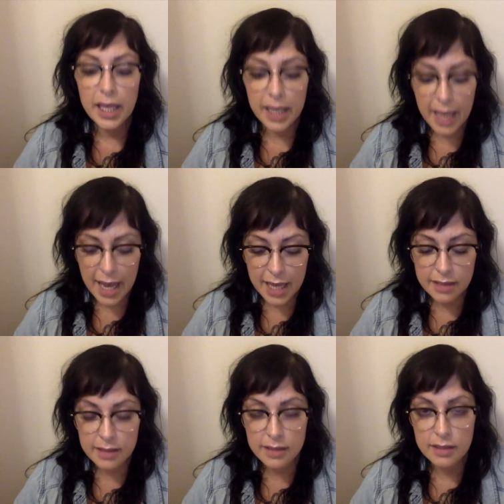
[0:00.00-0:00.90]

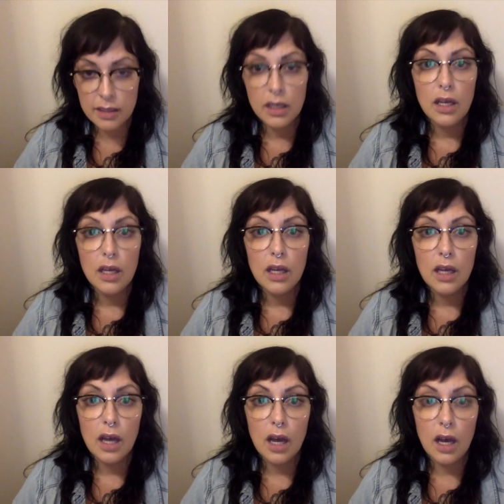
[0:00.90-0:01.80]
get
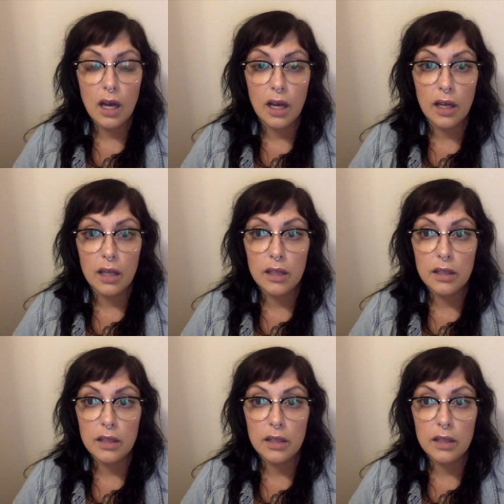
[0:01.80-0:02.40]
uh,